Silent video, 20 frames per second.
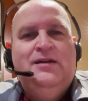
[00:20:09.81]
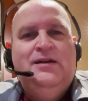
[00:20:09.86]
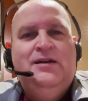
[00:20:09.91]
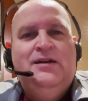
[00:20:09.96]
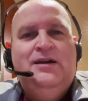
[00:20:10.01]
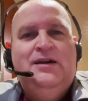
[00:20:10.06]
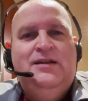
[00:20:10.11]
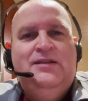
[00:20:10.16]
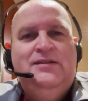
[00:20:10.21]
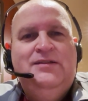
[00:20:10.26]

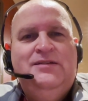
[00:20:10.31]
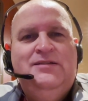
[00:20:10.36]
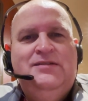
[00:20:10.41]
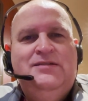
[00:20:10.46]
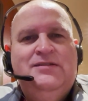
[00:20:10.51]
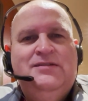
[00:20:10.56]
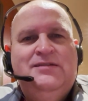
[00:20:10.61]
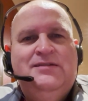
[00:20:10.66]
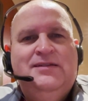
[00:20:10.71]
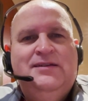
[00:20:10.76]
And
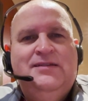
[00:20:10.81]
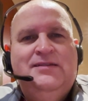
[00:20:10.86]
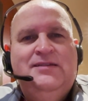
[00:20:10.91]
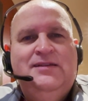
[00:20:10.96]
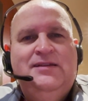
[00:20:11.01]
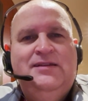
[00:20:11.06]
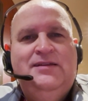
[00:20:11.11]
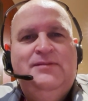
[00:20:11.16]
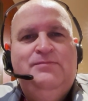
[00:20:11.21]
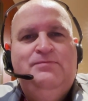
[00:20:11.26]
I
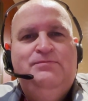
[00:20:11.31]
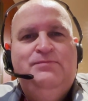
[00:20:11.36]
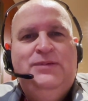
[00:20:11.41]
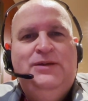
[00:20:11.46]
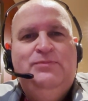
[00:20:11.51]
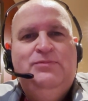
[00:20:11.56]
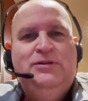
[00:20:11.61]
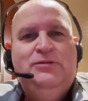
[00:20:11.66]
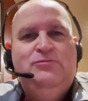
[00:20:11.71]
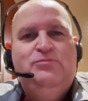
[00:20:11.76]
think
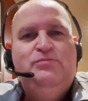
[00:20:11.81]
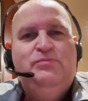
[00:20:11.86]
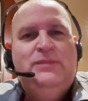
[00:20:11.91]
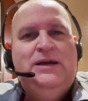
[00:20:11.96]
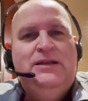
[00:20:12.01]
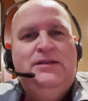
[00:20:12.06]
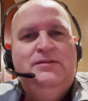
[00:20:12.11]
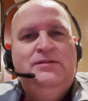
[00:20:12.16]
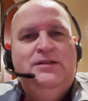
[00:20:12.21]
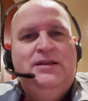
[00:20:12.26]
people might